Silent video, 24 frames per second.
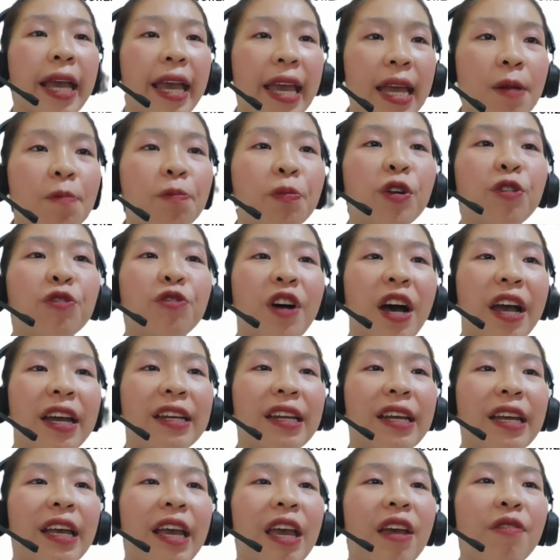in
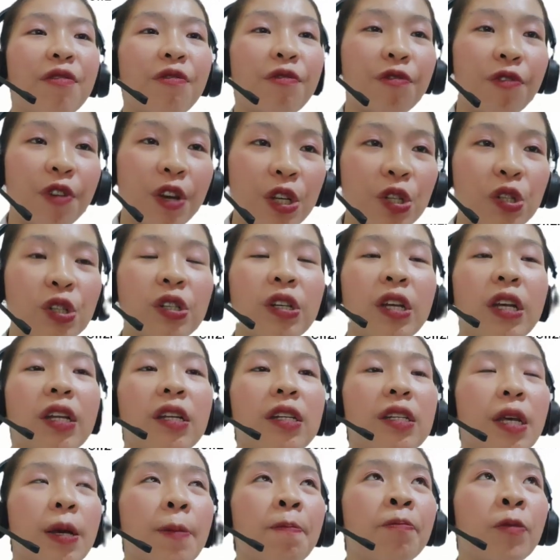providing
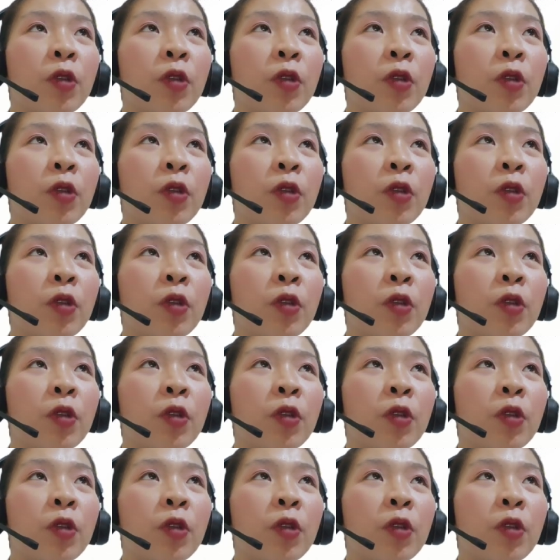efficient